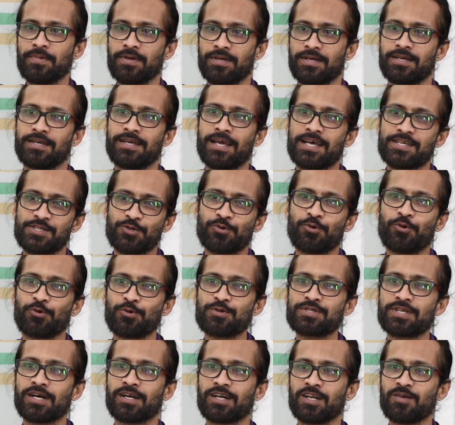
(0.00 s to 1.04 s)
He has to go
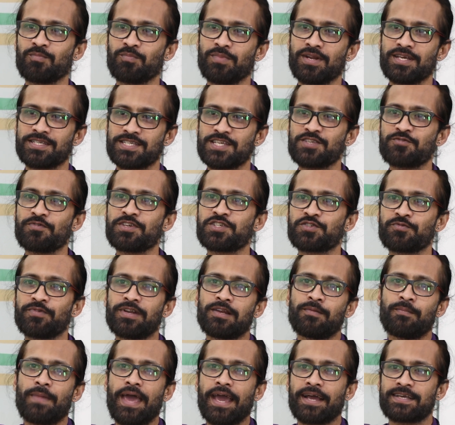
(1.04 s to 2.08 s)
to certain places which will
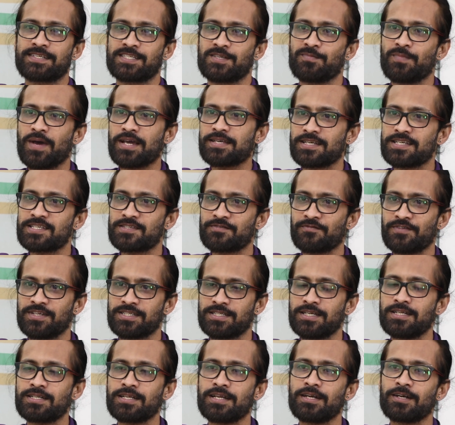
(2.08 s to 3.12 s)
maximize his
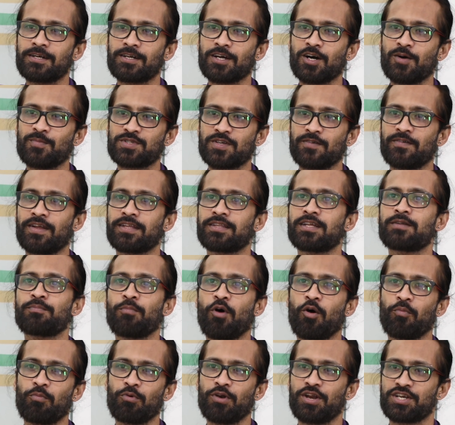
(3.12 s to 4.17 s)
visit in terms of like the
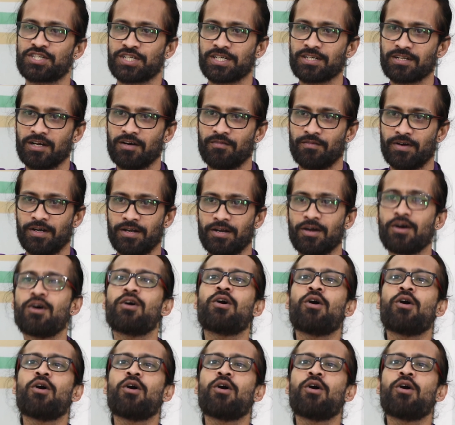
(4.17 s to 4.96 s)
population covered